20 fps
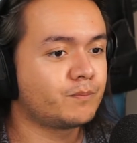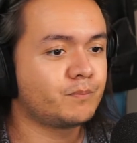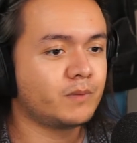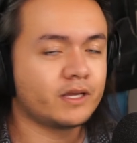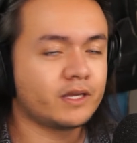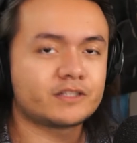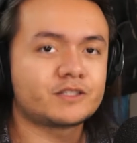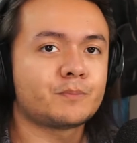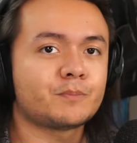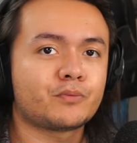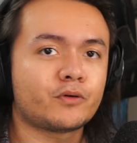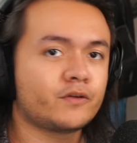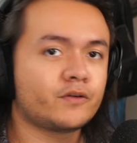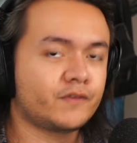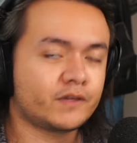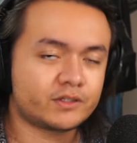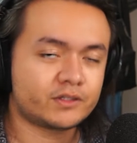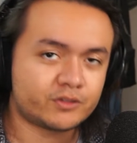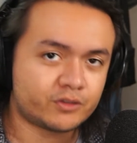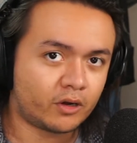It's the
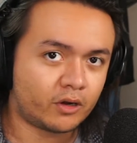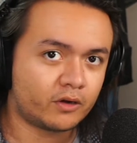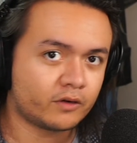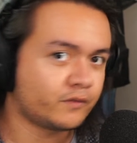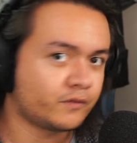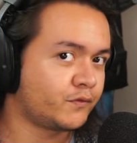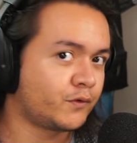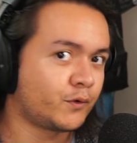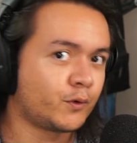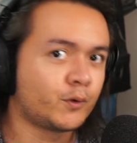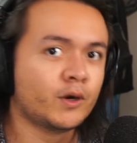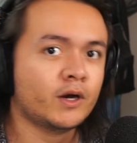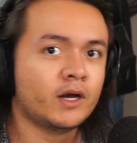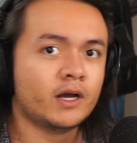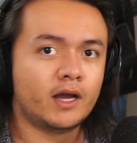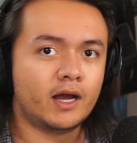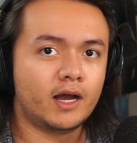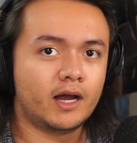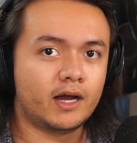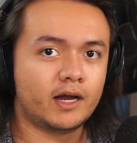perfect song for
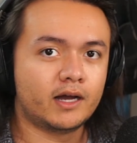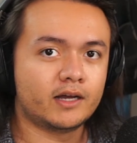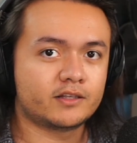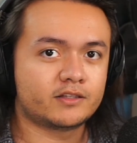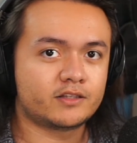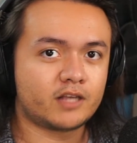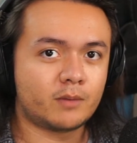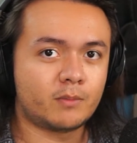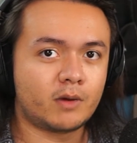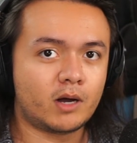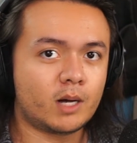uh, summer.